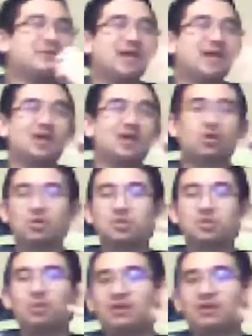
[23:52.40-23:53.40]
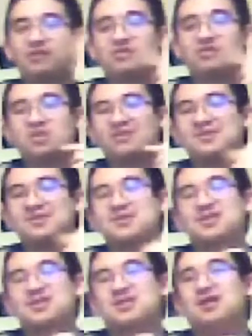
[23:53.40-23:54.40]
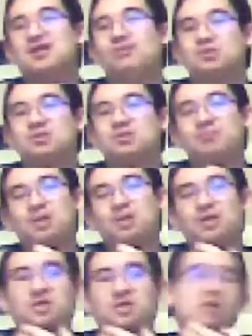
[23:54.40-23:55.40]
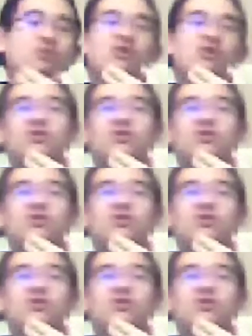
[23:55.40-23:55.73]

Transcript: but yeah, quarter one of 2016, which could be like January,